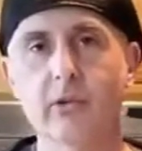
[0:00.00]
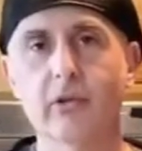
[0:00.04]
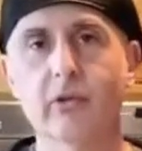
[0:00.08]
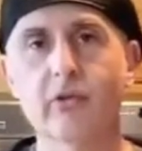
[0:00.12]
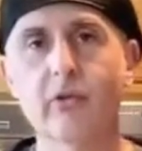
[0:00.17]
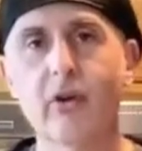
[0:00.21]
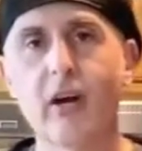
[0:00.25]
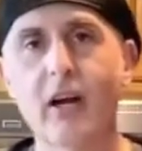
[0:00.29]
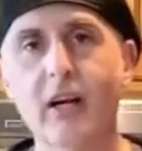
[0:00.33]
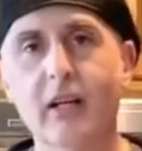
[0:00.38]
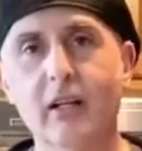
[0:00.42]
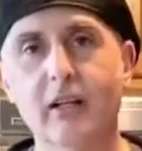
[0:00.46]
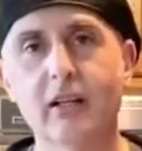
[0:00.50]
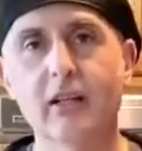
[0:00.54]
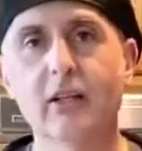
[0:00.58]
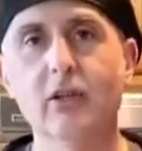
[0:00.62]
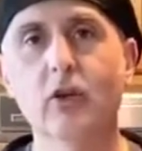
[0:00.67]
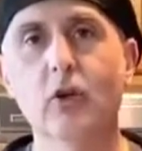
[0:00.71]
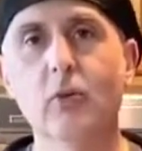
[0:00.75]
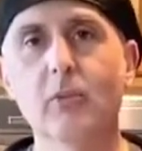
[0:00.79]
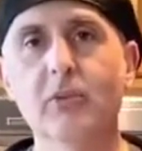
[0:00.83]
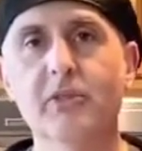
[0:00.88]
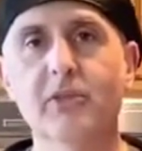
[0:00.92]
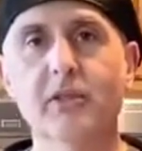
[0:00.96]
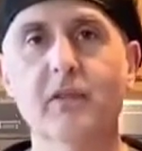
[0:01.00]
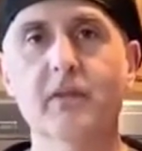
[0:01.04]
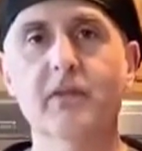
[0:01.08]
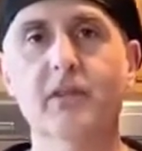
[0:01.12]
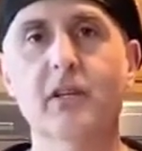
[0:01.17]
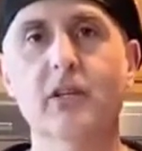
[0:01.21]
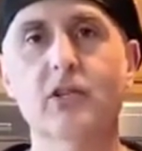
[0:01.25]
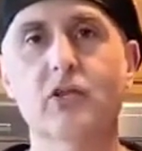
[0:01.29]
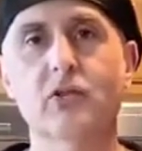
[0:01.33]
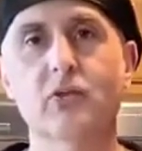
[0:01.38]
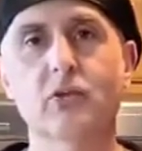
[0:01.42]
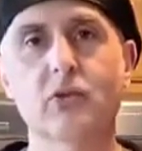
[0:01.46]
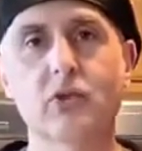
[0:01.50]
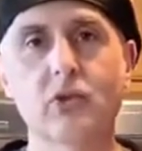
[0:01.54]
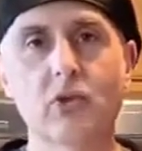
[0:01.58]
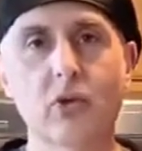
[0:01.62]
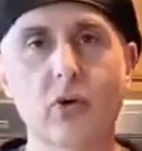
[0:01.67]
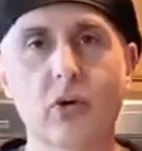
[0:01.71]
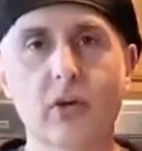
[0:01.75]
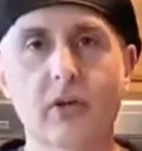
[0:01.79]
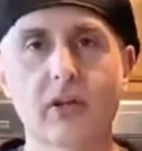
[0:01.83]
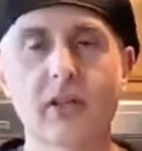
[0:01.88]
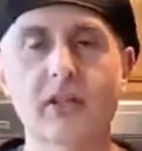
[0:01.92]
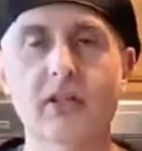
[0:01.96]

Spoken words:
the chronically homeless of Central New York.